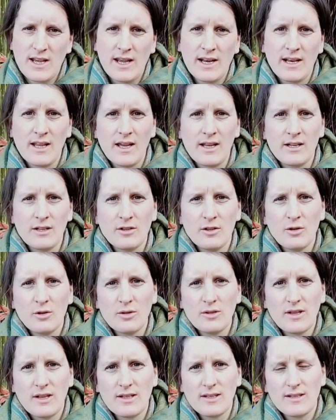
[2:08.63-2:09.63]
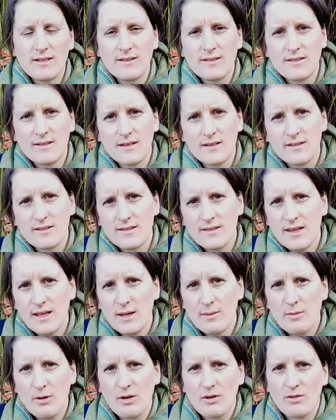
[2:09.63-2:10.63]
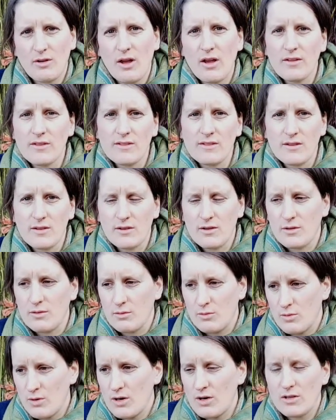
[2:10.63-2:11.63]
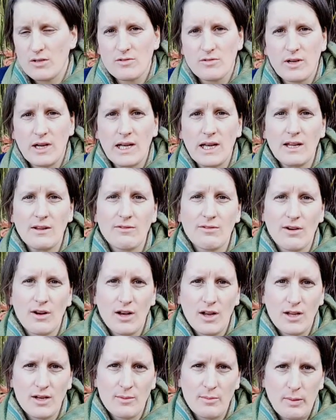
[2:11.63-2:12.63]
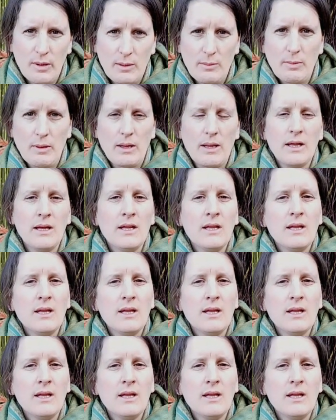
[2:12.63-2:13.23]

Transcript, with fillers: and I know that it's the same across the world, really, for a lot of people.